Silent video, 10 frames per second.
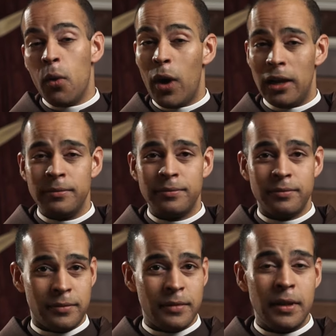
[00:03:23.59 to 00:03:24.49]
Well,
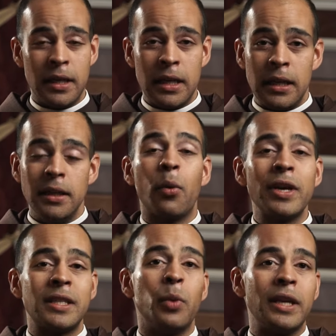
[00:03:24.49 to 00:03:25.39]
the
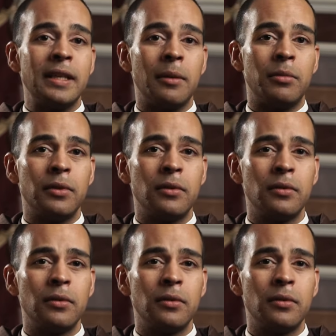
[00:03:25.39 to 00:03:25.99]
question winds up,